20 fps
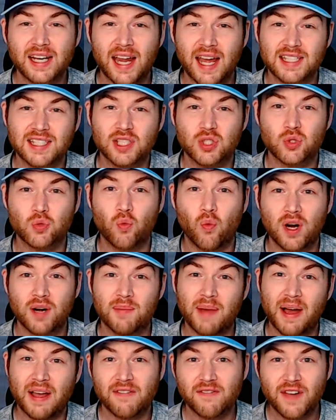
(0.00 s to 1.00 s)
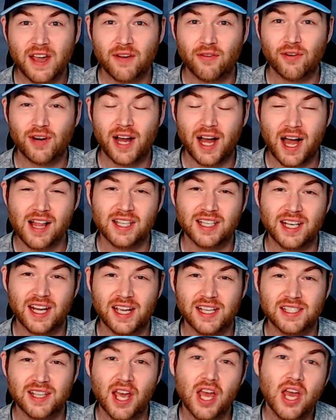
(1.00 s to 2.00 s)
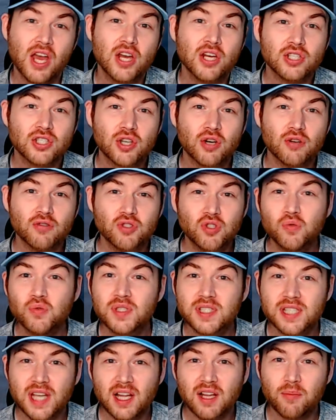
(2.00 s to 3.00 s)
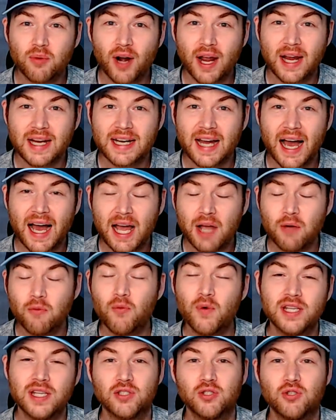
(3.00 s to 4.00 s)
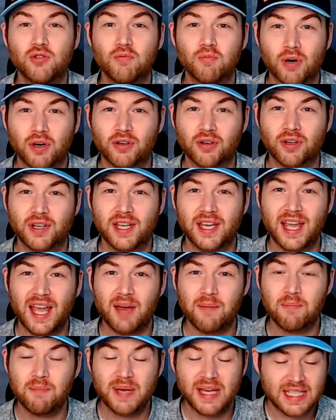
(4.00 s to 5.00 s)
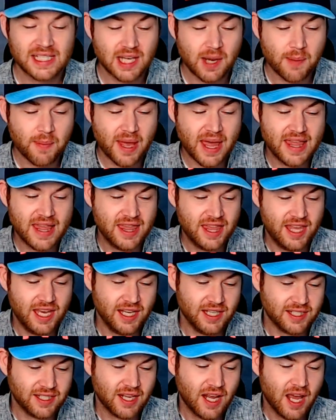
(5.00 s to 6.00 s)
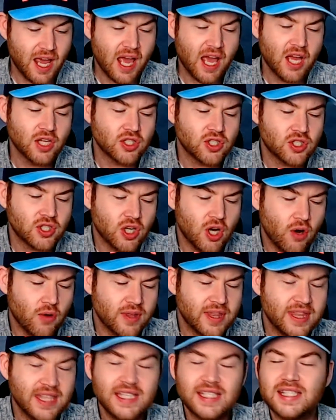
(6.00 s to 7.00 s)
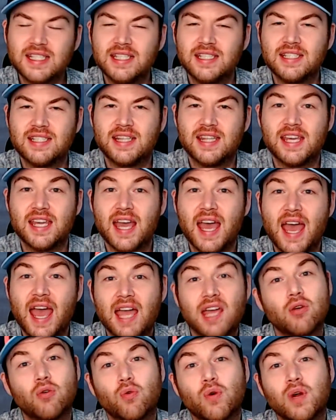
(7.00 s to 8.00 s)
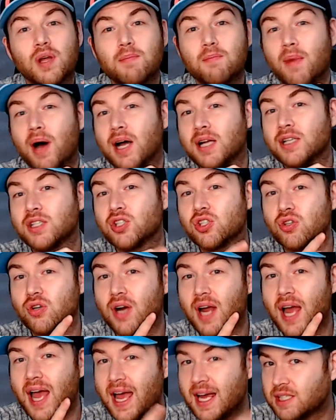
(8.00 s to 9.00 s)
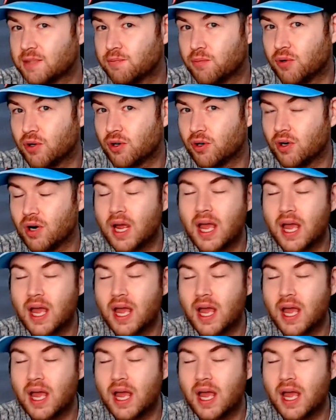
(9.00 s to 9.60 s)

as it's one of my favorite holidays. So, to celebrate, I went to Burger King and picked up this. So, this is the Angry Monster X Burger,